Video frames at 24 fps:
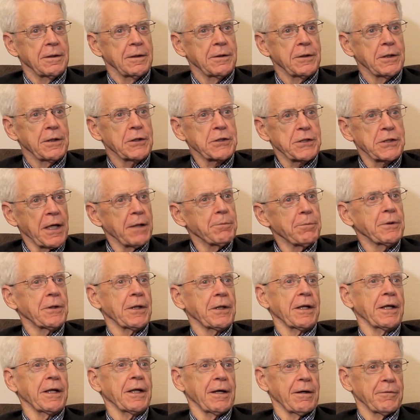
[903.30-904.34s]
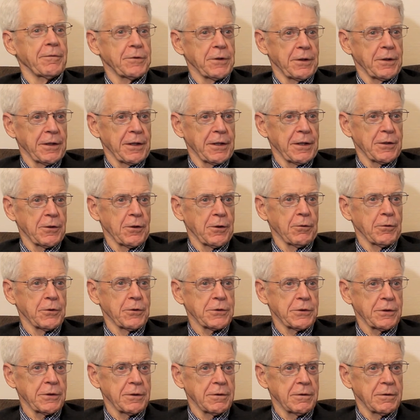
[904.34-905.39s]
the excitement that I have today is
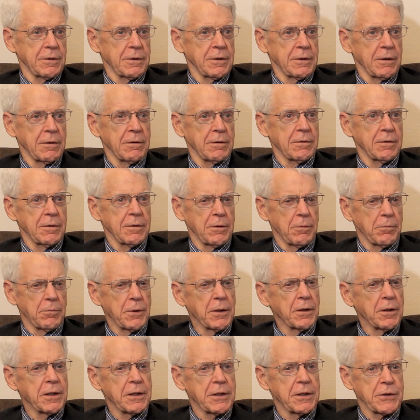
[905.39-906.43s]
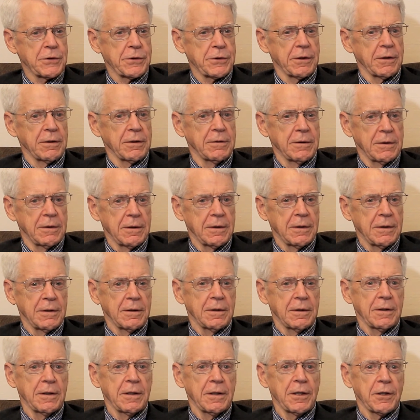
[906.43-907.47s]
always that there really is an
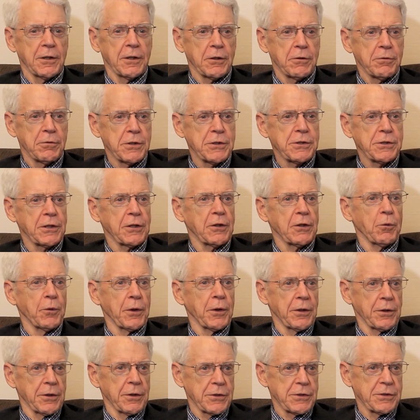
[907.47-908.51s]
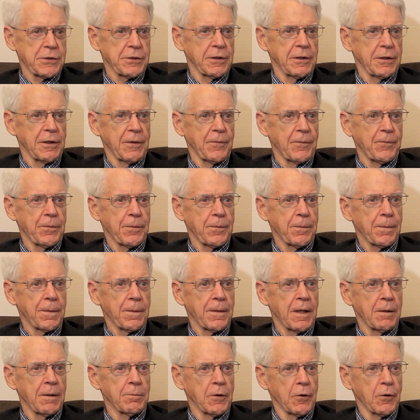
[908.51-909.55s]
increasing awareness
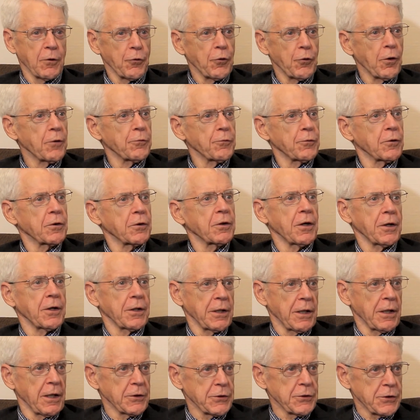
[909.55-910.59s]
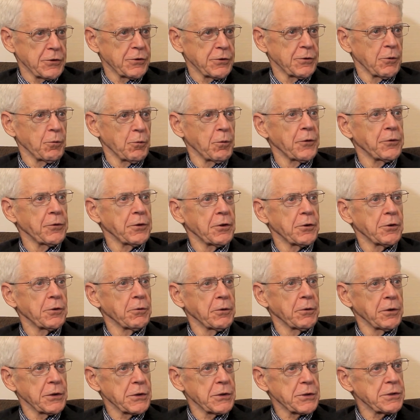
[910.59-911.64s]
among thoughtful cardiologists that what they're
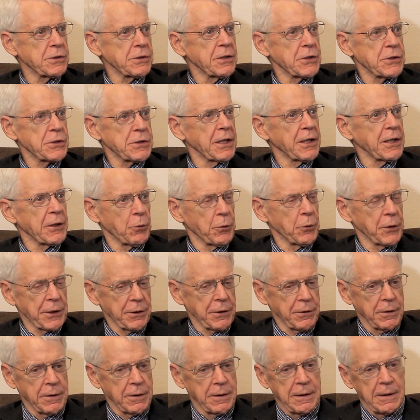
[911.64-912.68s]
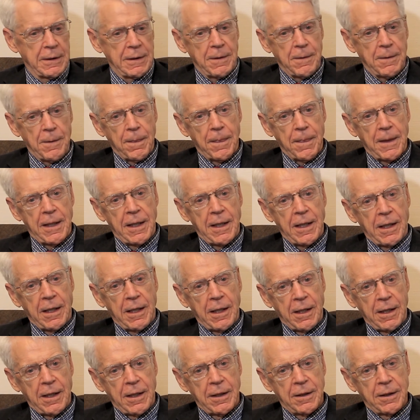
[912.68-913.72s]
doing is not a winner.
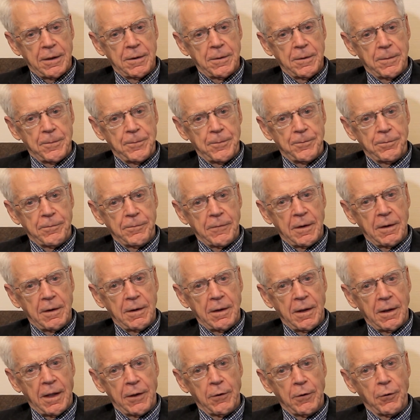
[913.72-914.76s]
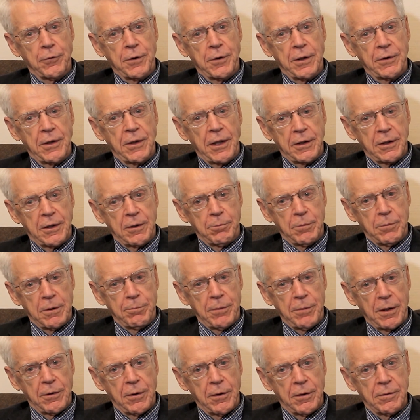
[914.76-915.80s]
And I don't think that can be
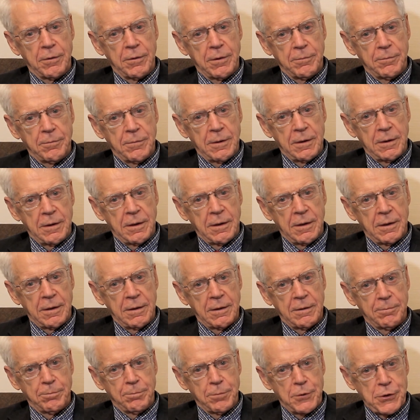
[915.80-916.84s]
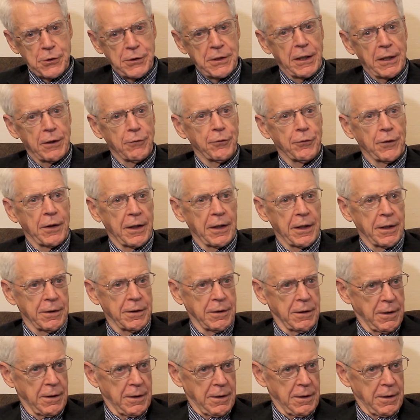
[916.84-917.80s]
better personified